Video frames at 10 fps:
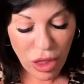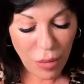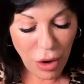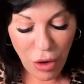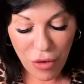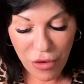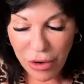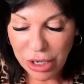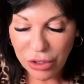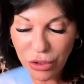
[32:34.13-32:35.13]
but are
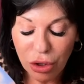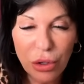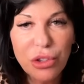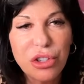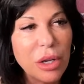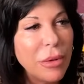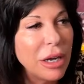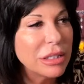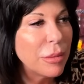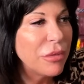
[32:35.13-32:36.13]
very disillusioned
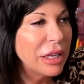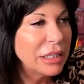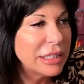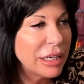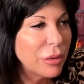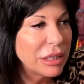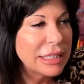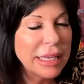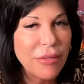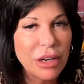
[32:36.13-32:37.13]
about some things here with the
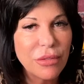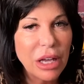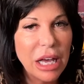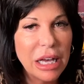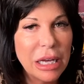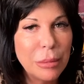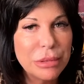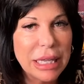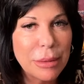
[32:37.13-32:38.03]
Seven of Cups.